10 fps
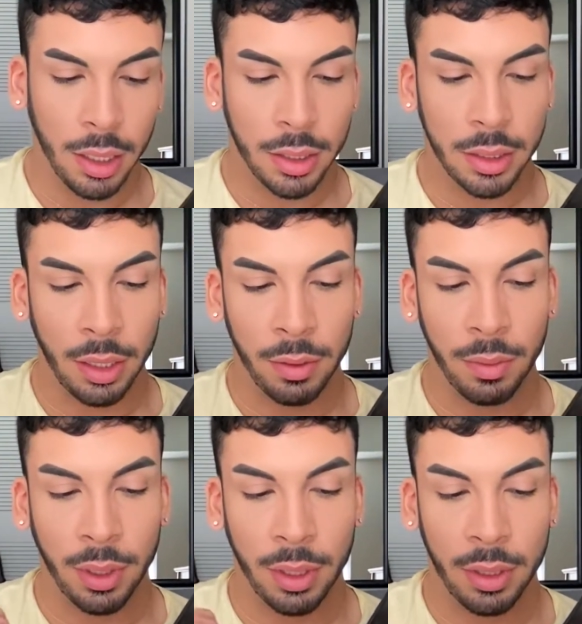So
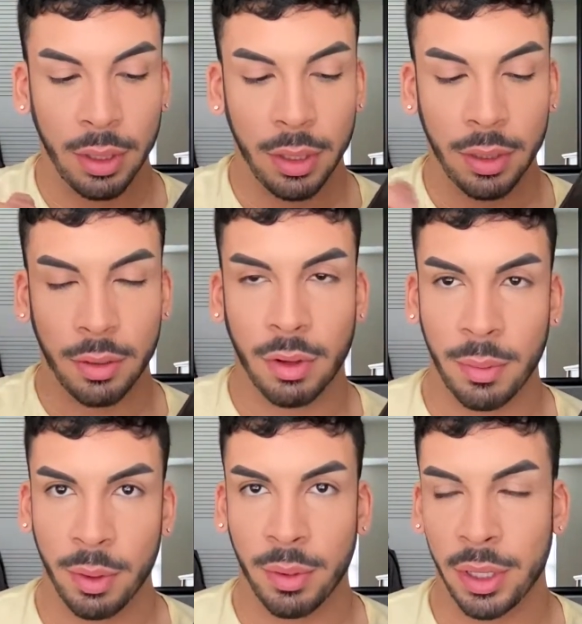we're gonna grab
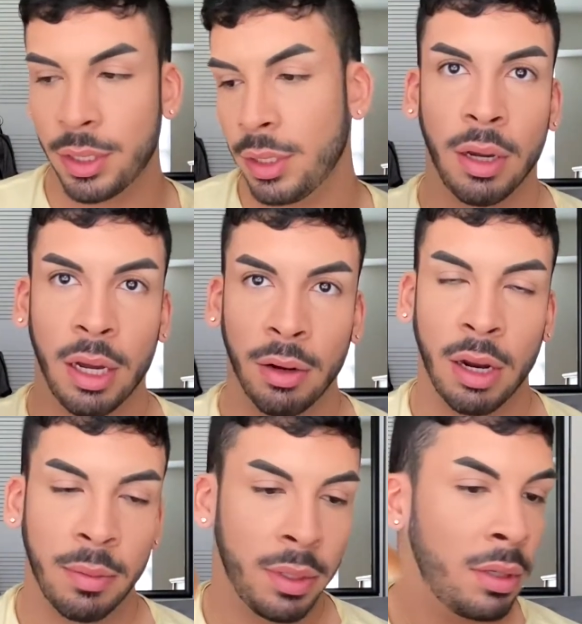your brush. I
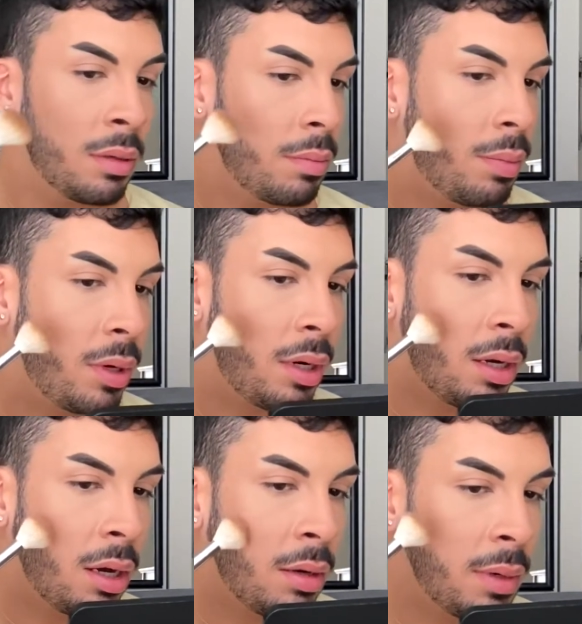grab it, put it
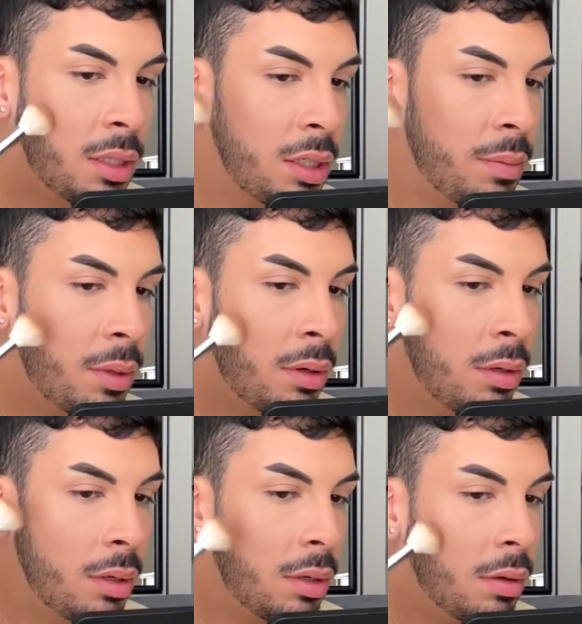on my cheekbone,
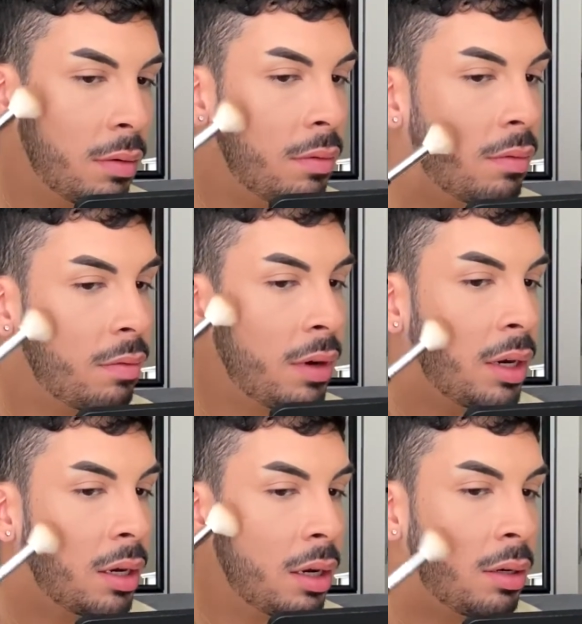right
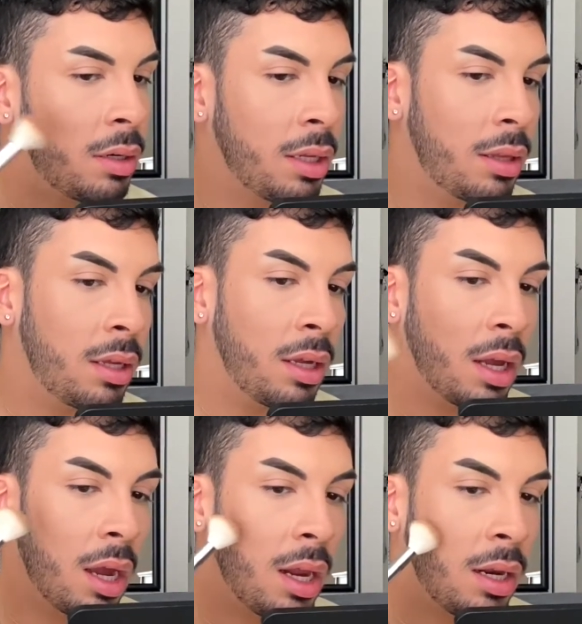underneath it,
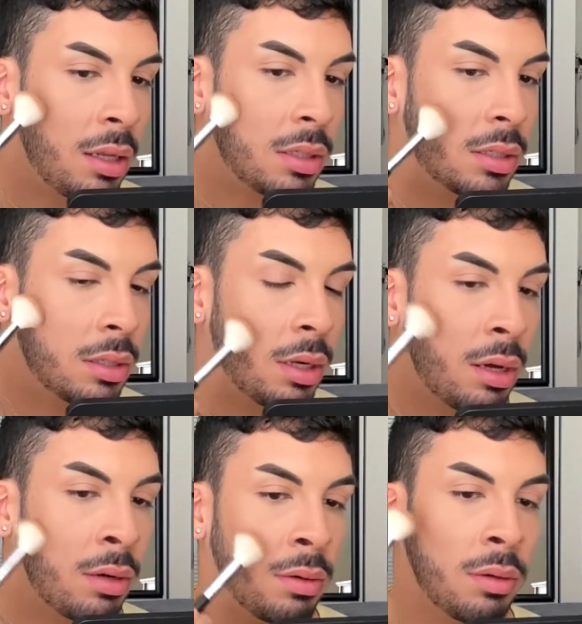and then
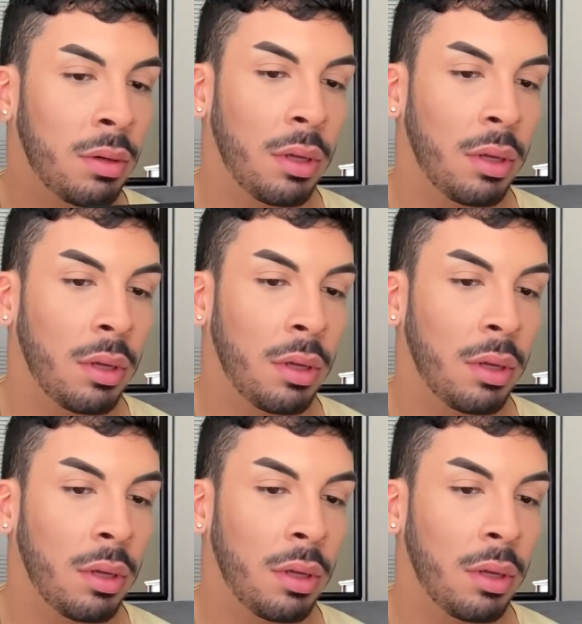slow